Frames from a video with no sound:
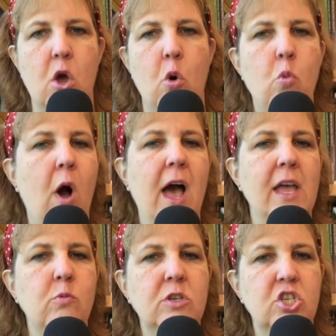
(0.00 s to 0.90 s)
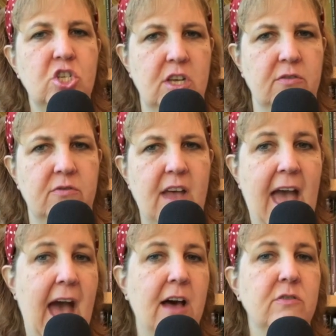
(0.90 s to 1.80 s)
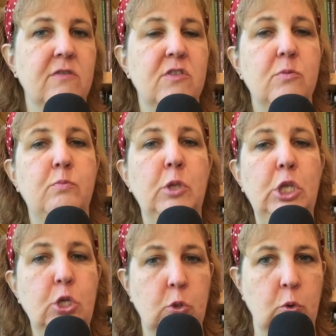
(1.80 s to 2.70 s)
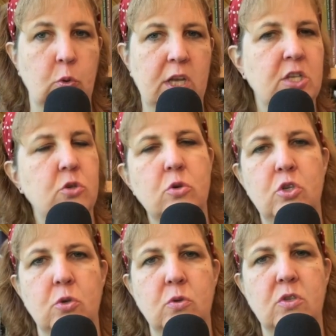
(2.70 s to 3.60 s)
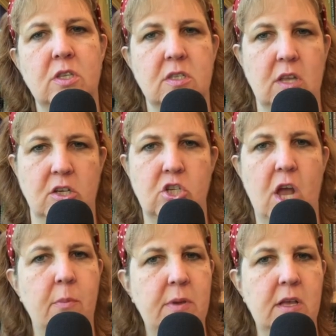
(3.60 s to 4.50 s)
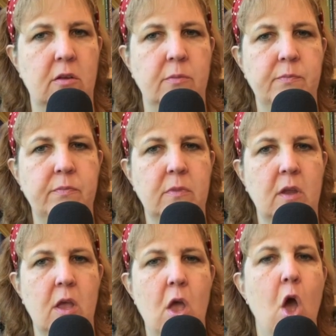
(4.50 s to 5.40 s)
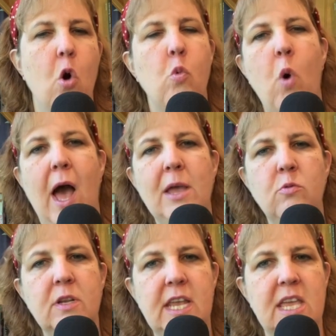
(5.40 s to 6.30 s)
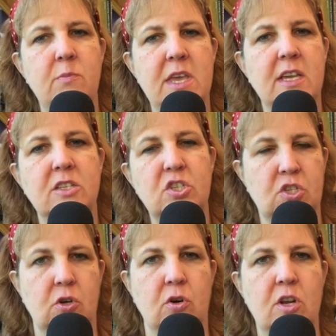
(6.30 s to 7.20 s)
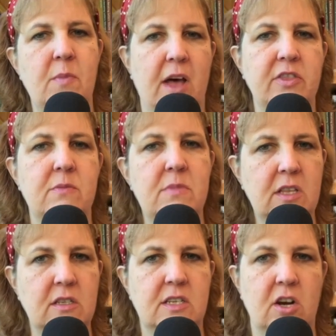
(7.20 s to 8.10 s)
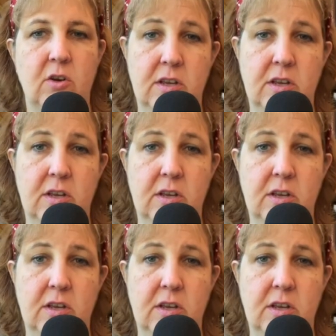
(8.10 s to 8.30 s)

why would Schiff, out of the blue, introduce such a bill? Why would he be concerned about the military